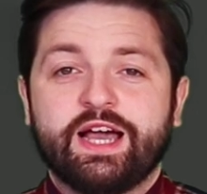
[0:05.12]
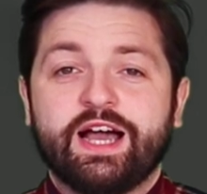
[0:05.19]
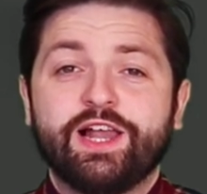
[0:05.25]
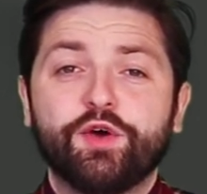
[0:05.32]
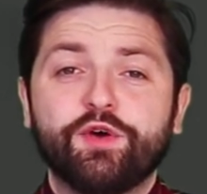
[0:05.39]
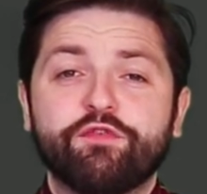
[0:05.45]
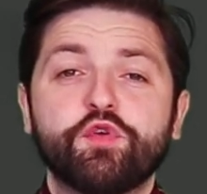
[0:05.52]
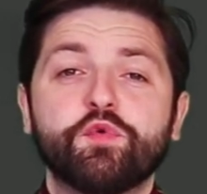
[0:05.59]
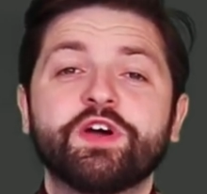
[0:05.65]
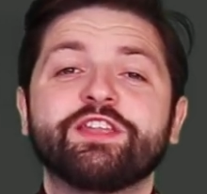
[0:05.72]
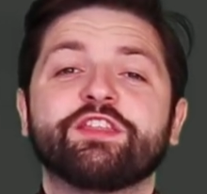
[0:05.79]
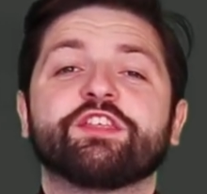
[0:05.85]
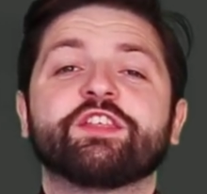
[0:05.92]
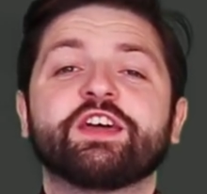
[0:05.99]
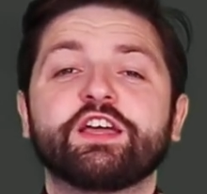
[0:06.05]
Hello
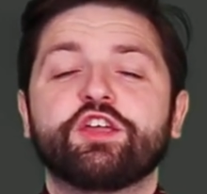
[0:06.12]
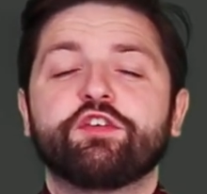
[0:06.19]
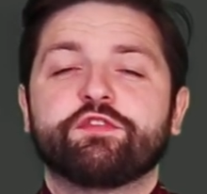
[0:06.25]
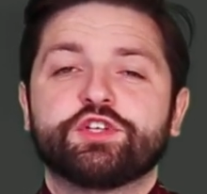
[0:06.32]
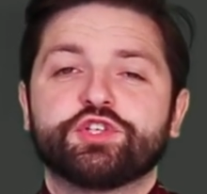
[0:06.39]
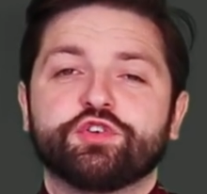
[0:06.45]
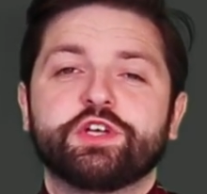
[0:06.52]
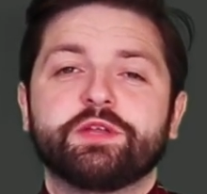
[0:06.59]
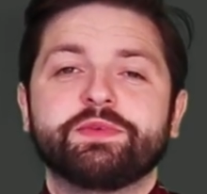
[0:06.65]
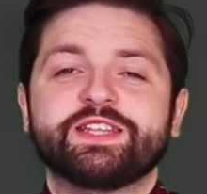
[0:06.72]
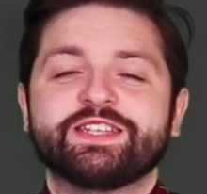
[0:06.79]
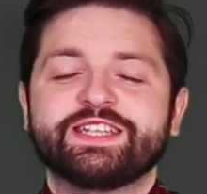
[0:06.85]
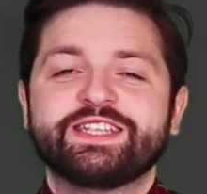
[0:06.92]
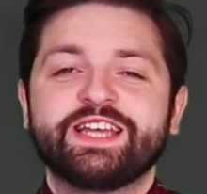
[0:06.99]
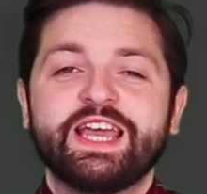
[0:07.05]
everyone, thank you for joining me
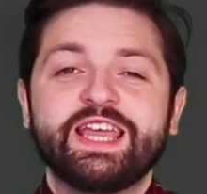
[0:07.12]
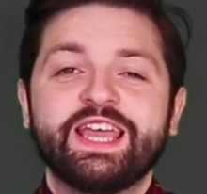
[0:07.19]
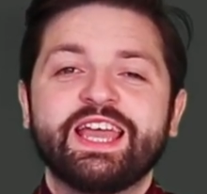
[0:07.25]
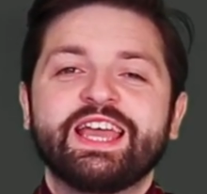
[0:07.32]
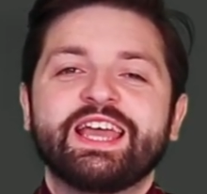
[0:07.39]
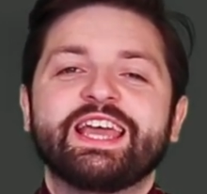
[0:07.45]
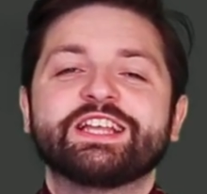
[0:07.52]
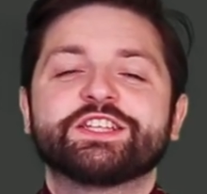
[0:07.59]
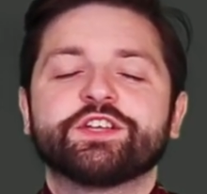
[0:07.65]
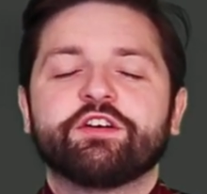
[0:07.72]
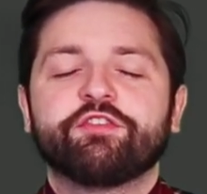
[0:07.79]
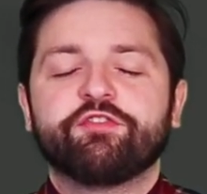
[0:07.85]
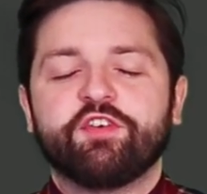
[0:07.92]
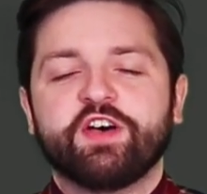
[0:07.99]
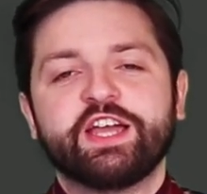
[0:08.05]
today. It's
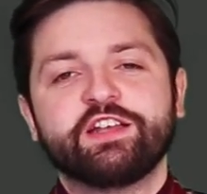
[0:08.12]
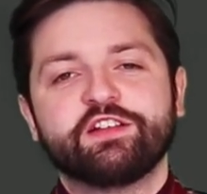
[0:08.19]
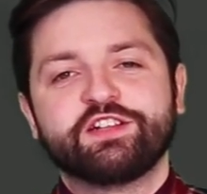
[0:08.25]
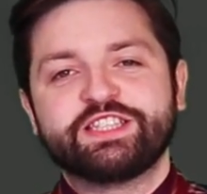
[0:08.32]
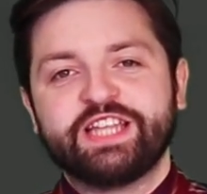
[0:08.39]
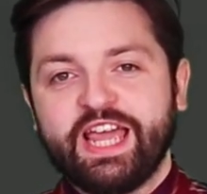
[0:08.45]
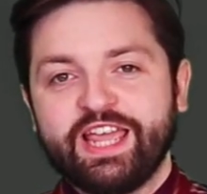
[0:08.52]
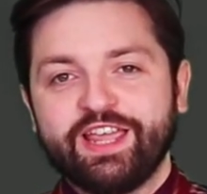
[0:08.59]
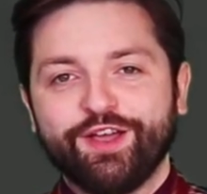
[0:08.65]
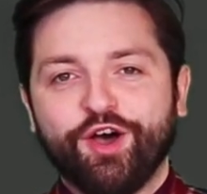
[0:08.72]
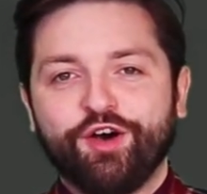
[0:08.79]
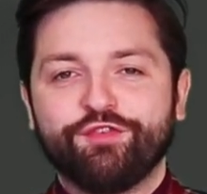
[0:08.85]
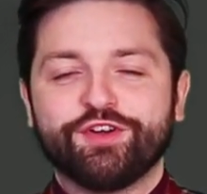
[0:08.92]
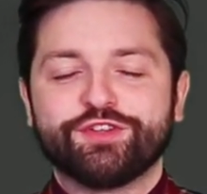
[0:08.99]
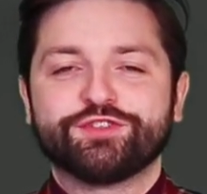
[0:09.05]
our final day
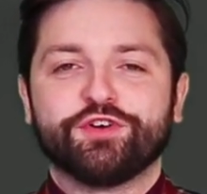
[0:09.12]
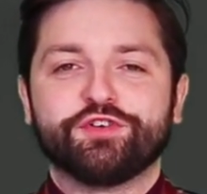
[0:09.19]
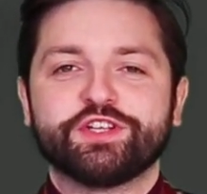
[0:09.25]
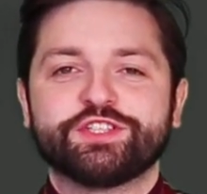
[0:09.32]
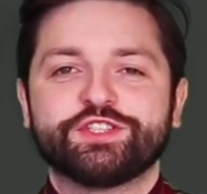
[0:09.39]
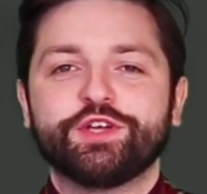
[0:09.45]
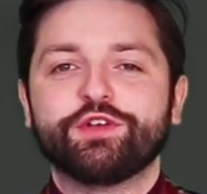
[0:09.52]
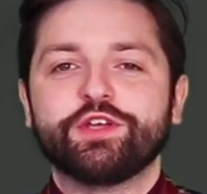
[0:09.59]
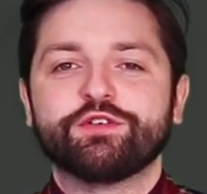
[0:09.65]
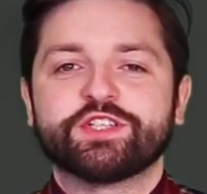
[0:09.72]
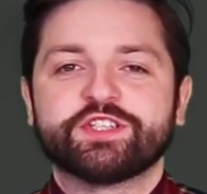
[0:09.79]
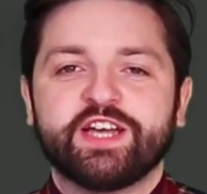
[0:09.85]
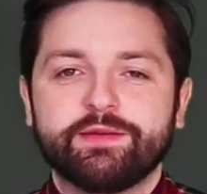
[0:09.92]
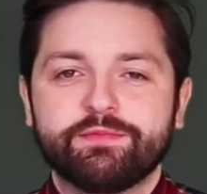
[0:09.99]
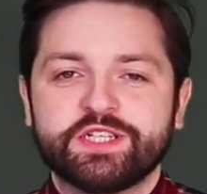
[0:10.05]
of our Tonic Studio
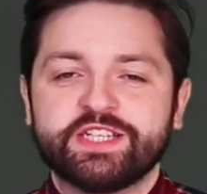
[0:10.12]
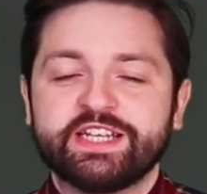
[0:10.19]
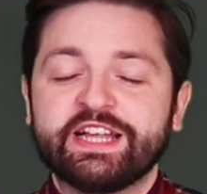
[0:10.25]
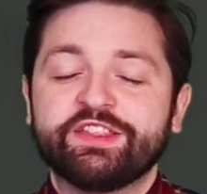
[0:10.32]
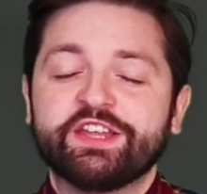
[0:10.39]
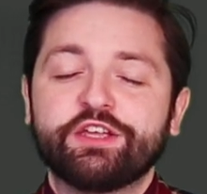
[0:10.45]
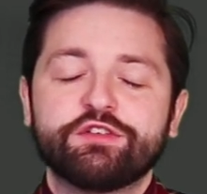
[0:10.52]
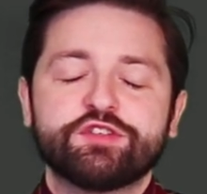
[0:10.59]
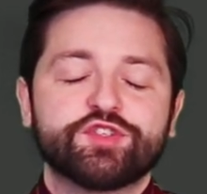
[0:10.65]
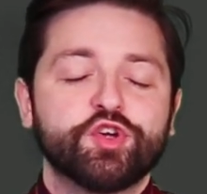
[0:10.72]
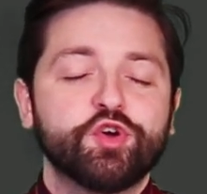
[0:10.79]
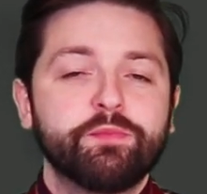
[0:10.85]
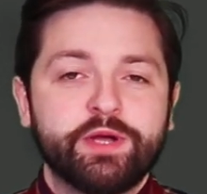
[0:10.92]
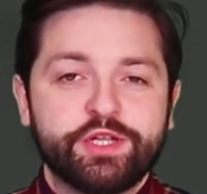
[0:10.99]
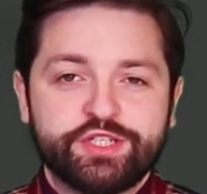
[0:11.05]
cyber sale. Thank you
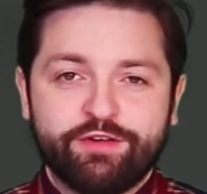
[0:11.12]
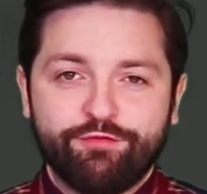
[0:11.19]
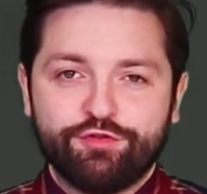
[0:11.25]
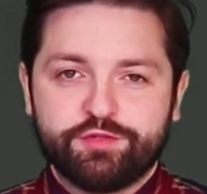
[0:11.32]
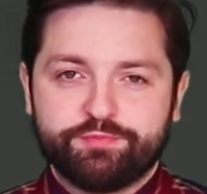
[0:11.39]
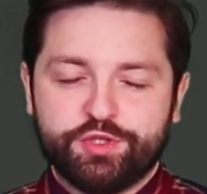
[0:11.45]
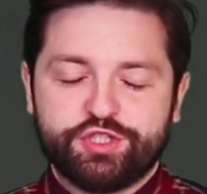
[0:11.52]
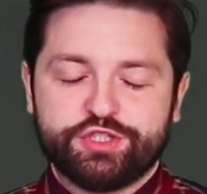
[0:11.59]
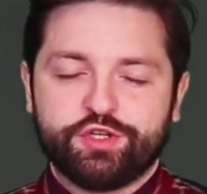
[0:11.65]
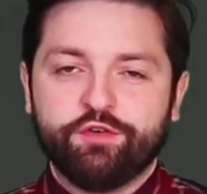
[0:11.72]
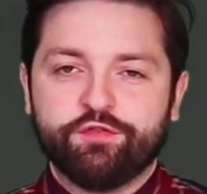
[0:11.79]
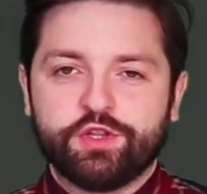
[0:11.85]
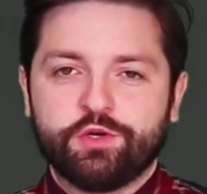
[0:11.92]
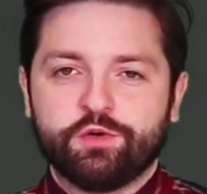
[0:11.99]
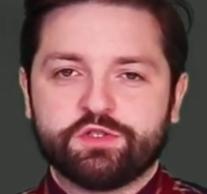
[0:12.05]
so much everyone who's purchased
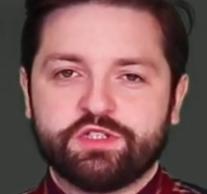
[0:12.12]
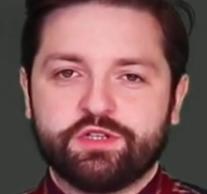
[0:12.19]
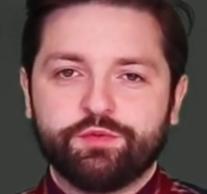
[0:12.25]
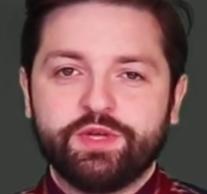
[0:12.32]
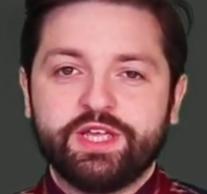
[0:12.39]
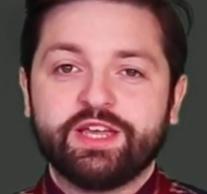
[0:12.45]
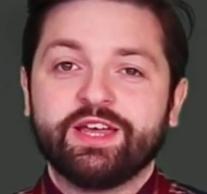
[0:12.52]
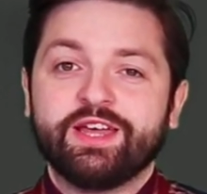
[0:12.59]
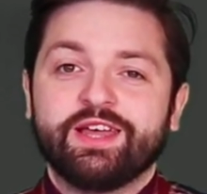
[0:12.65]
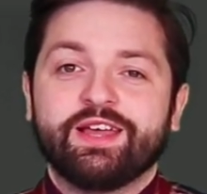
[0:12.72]
over the course of the week.